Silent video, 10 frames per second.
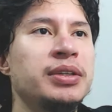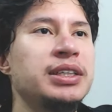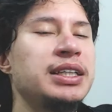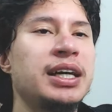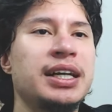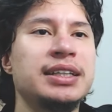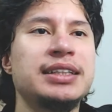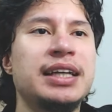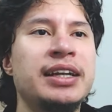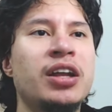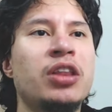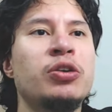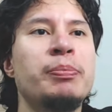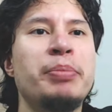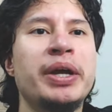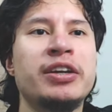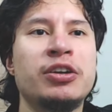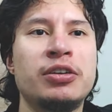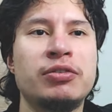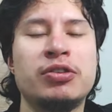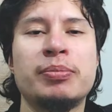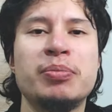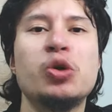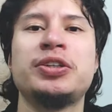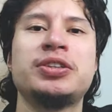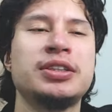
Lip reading: yeah, guys, another banger from the boys.